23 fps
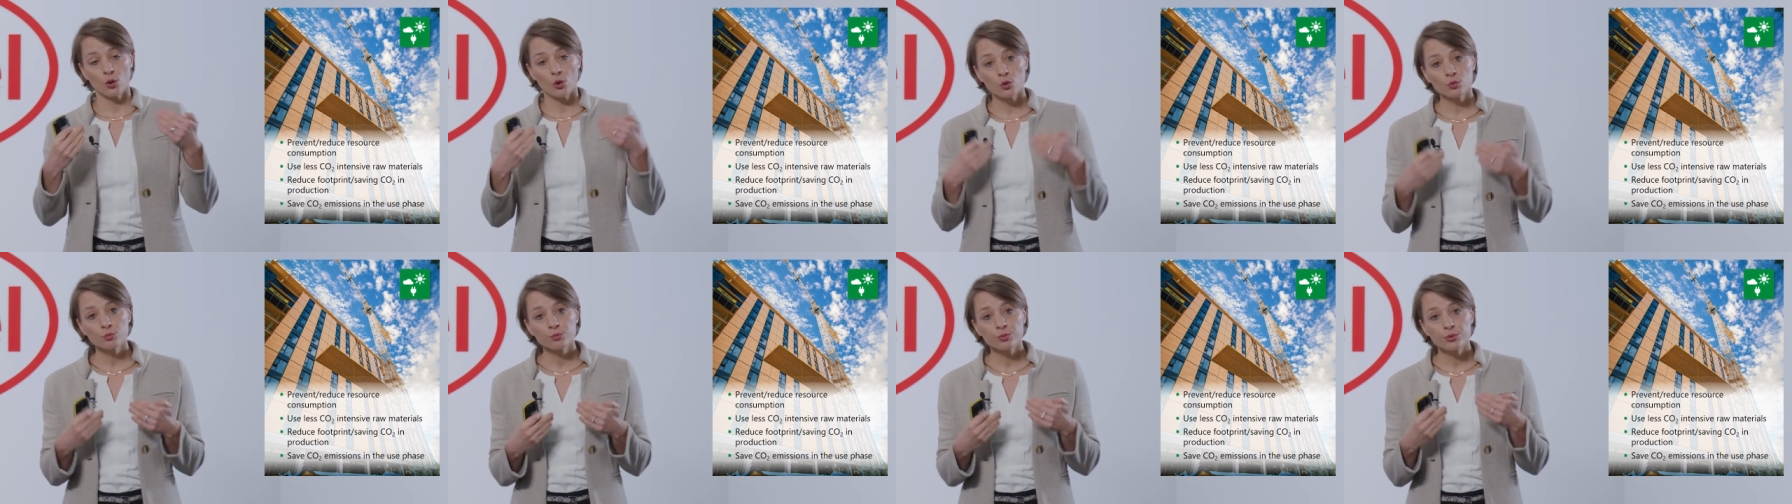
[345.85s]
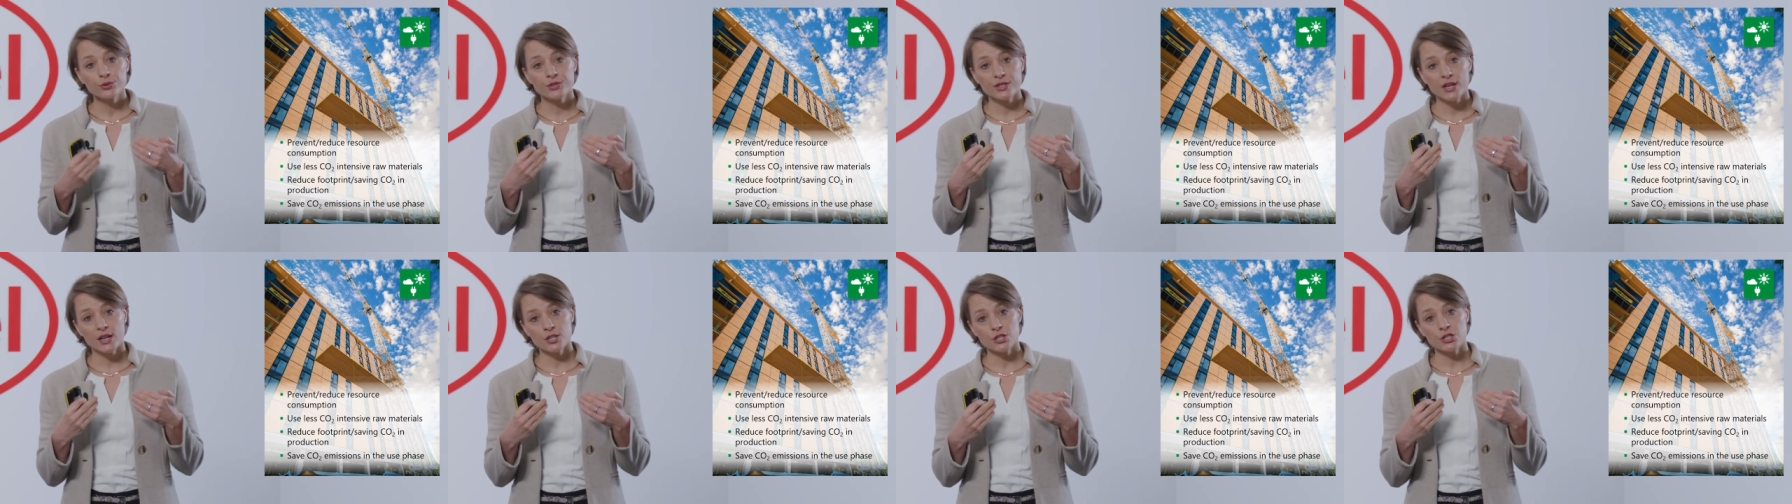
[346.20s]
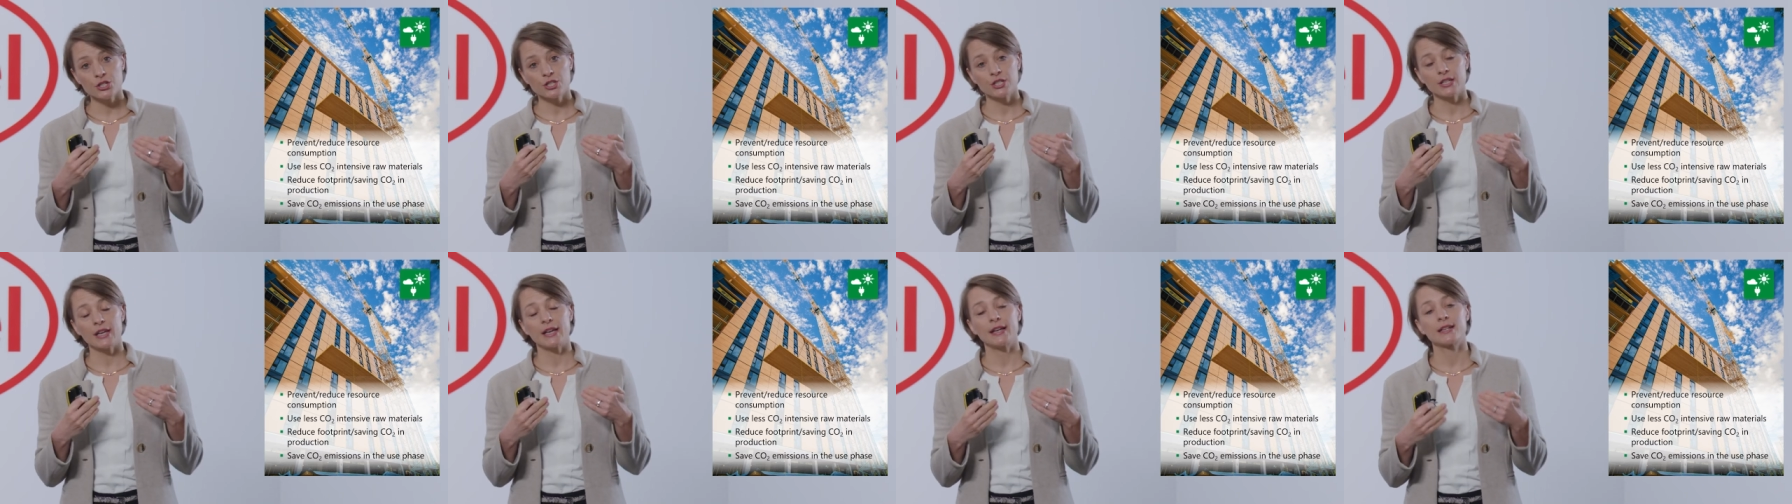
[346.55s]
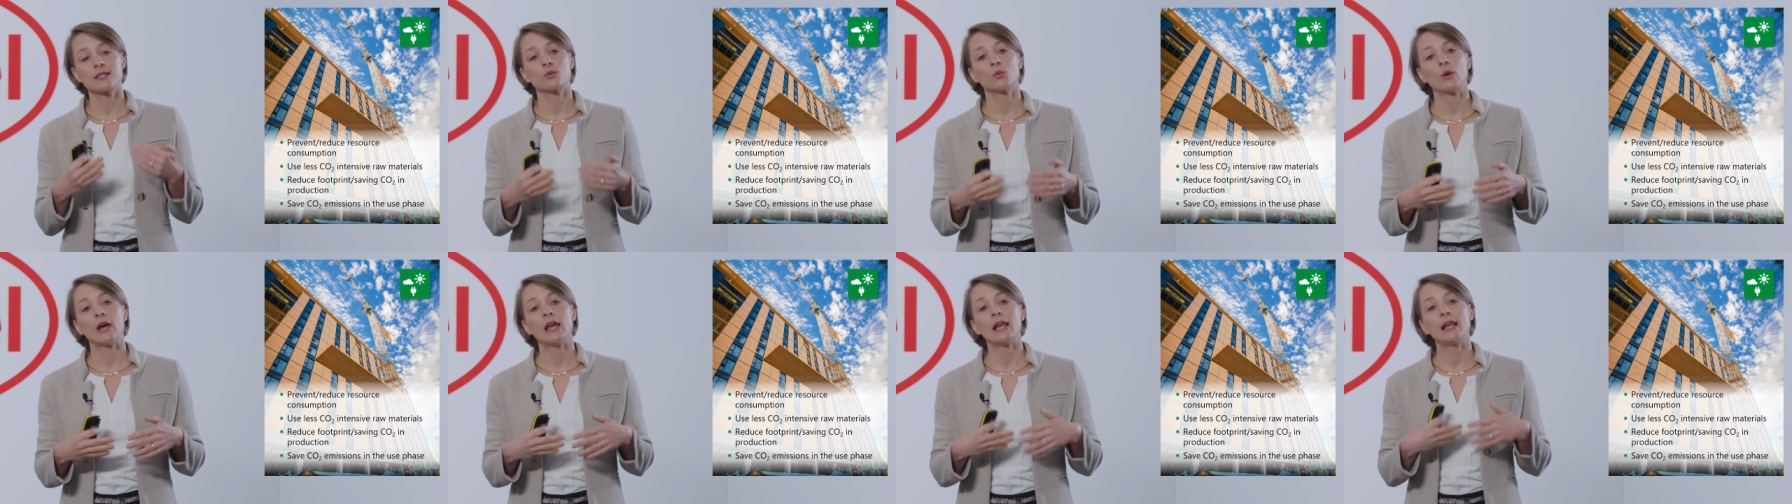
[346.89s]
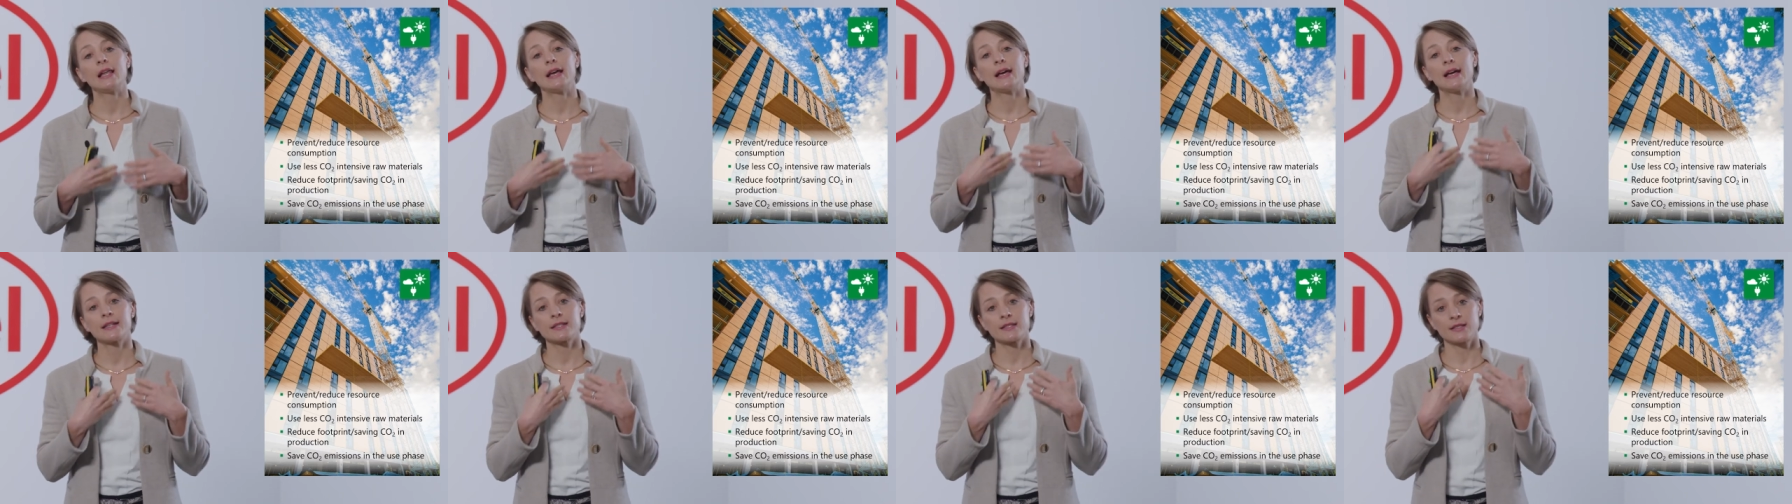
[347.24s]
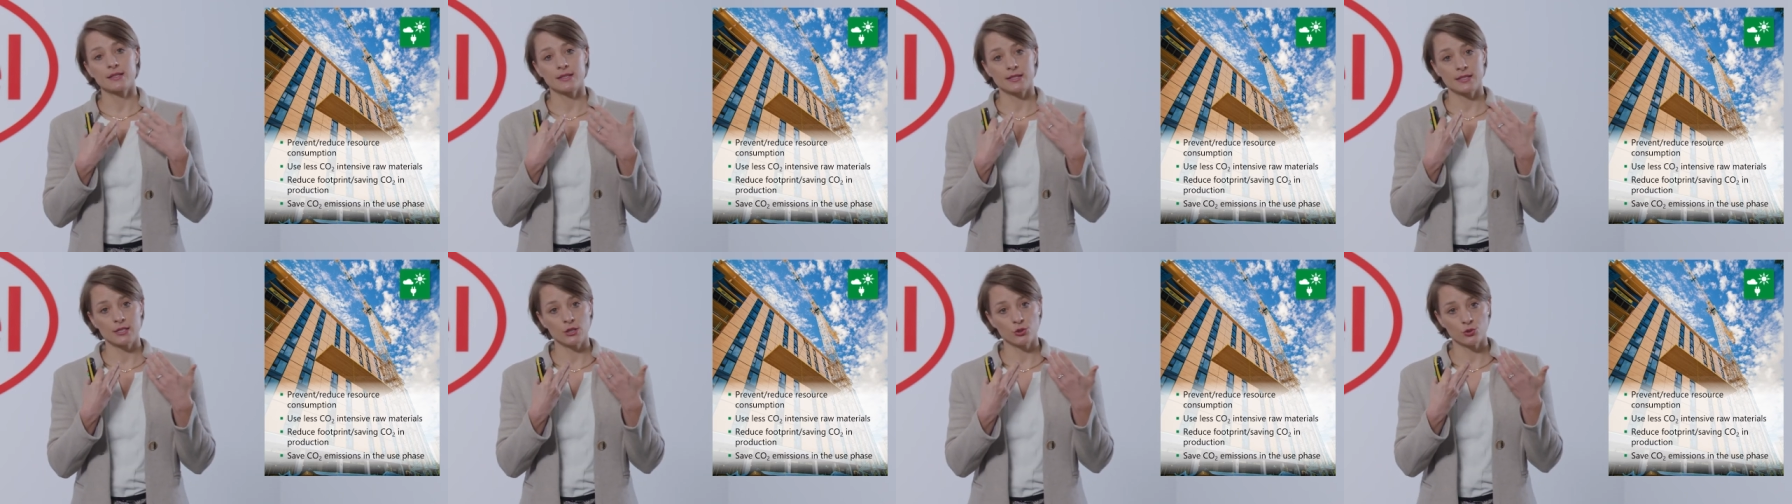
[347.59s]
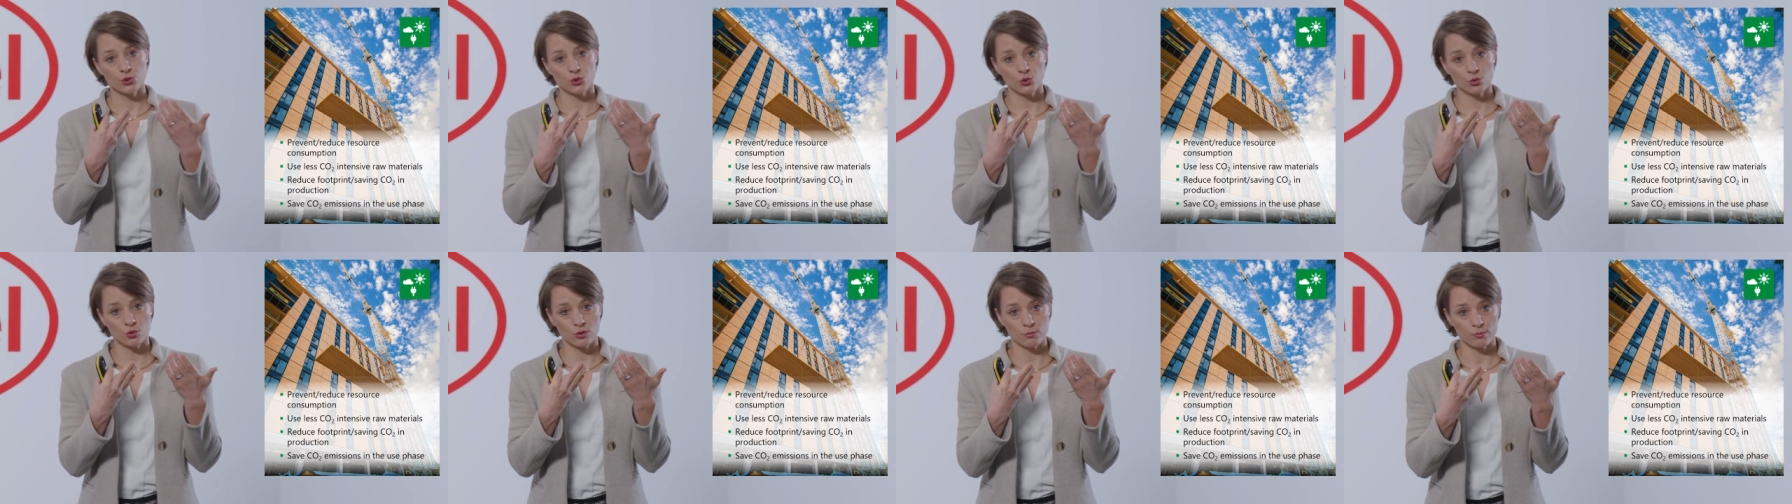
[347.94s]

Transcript: own production as well as the CO2